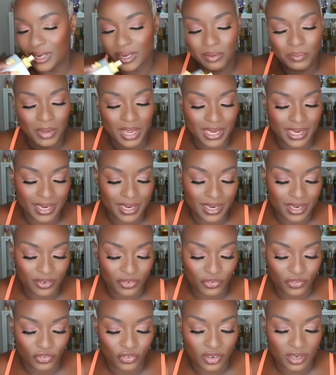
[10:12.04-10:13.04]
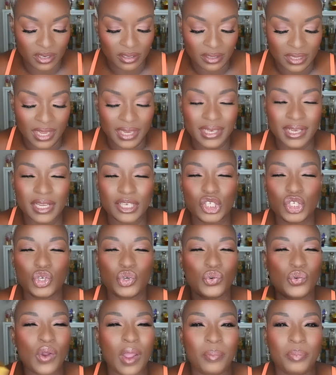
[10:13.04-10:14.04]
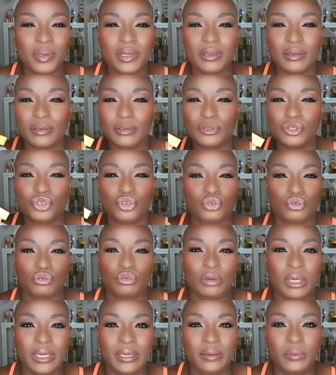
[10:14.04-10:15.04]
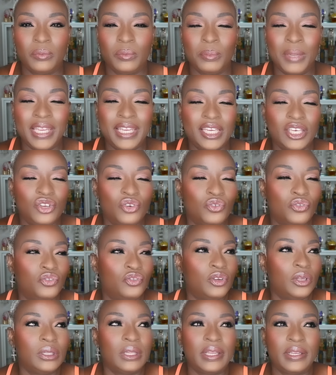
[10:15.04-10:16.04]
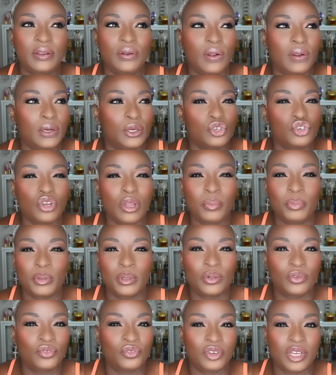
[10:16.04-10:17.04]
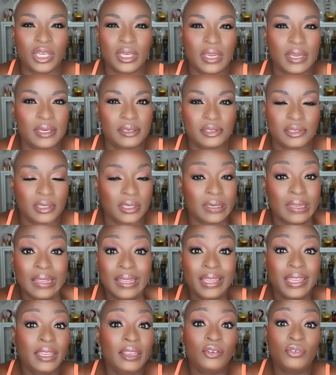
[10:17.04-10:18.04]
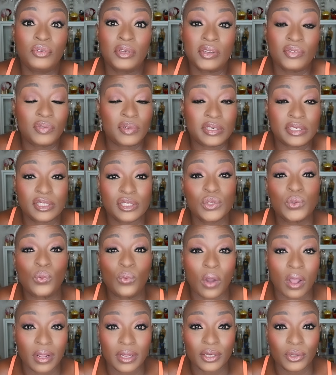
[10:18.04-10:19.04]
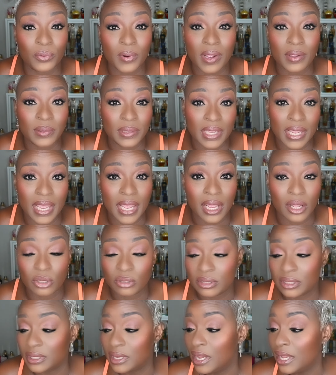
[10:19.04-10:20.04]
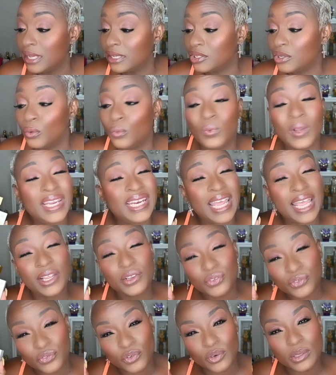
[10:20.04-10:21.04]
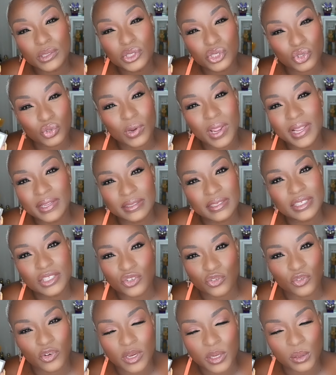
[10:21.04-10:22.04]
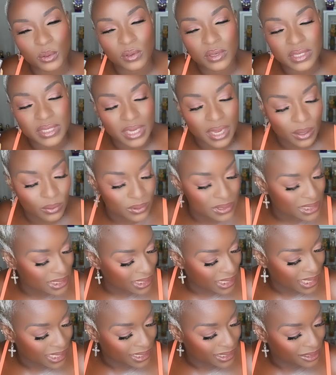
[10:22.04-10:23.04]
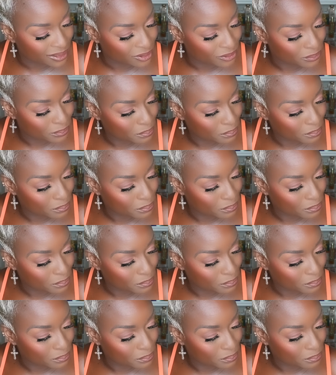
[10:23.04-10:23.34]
Making it feel like a tropical dream, making you feel like you're on a tropical vacation, even if you're just walking around the house. So when I first tried this fragrance, I was like,